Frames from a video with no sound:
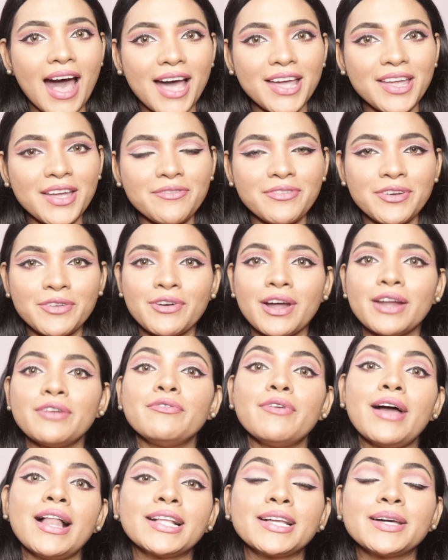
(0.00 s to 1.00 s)
Hi
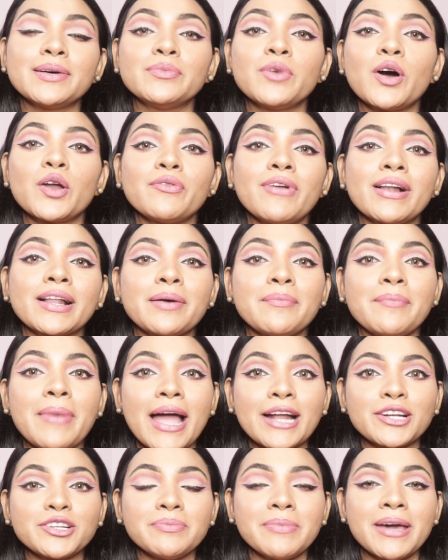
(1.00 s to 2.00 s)
everyone, welcome
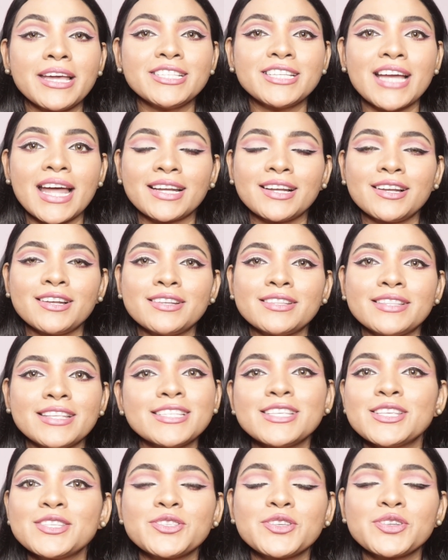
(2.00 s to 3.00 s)
back to my channel.
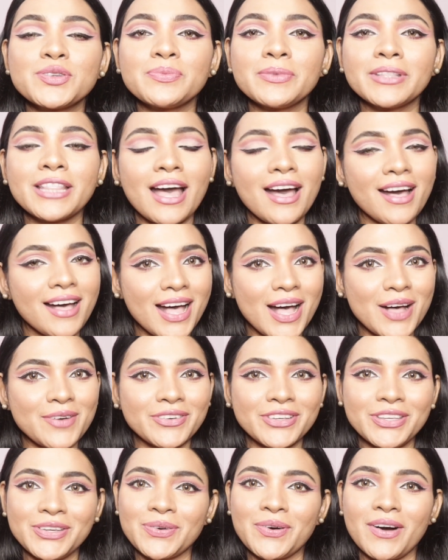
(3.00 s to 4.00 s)
This is Sushmita. How
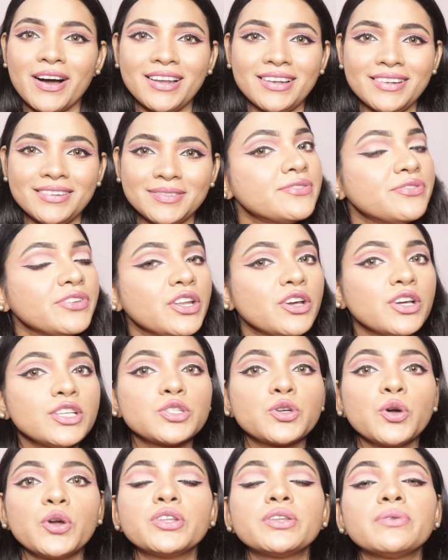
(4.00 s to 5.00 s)
are you all? This video
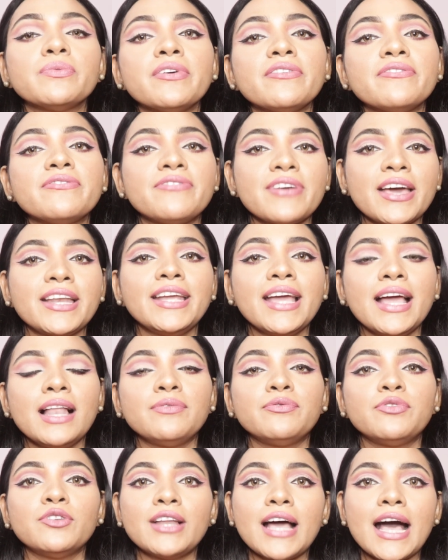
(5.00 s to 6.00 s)
is going to be very
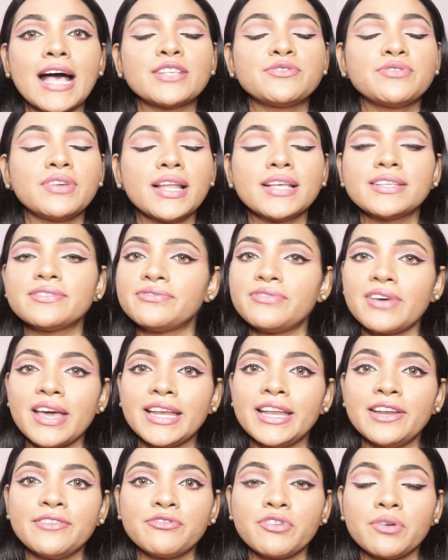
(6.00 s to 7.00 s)
helpful as well as
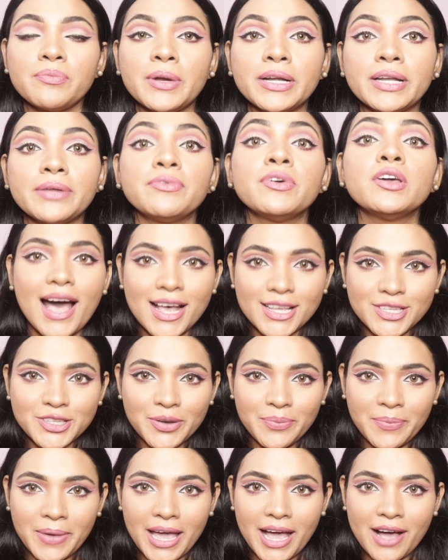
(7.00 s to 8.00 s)
very informative. As
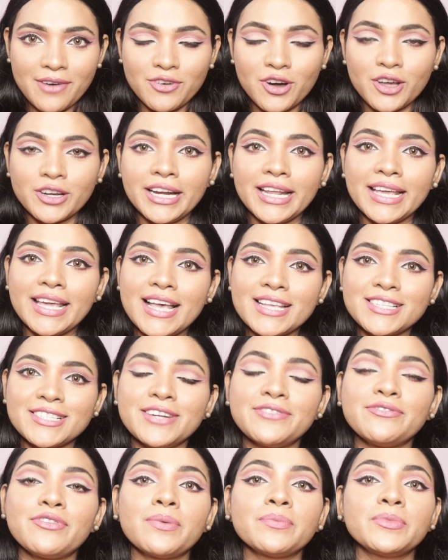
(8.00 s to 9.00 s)
you may have already guessed
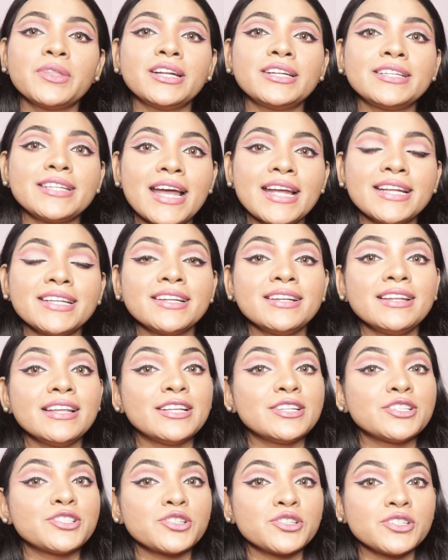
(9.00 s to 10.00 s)
it from the title,
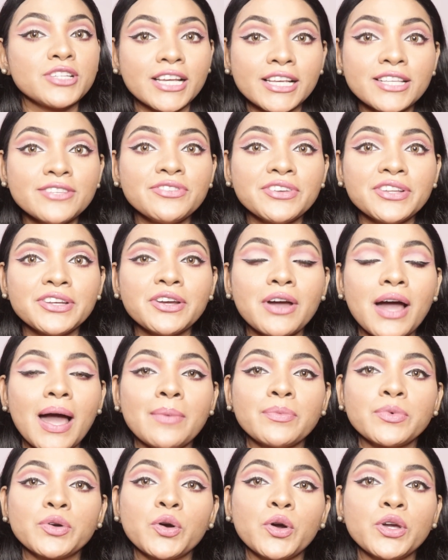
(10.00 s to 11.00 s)
in today's video
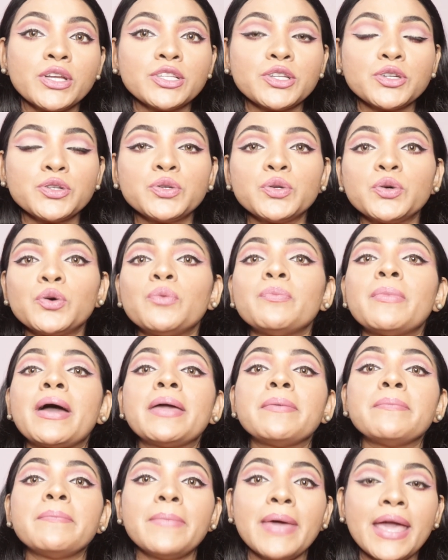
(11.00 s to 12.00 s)
I'm going to do
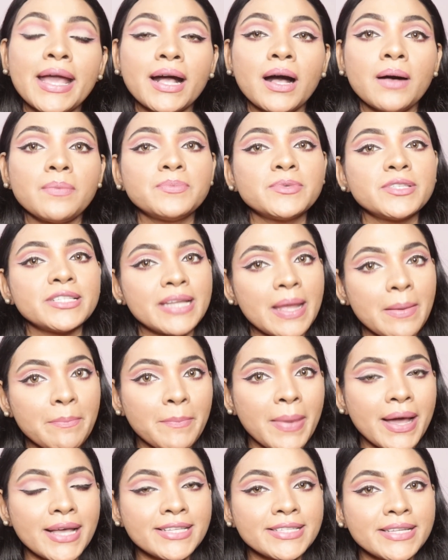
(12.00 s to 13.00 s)
my makeup
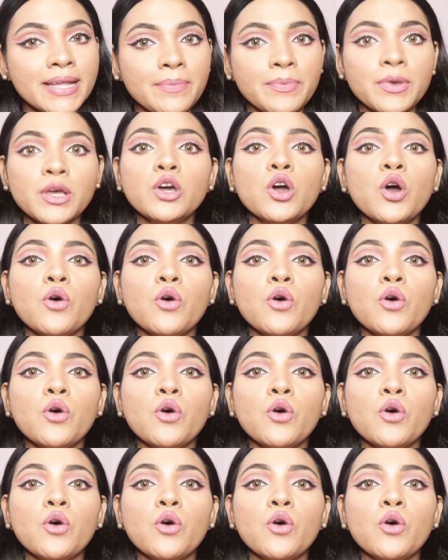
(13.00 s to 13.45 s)
step by step,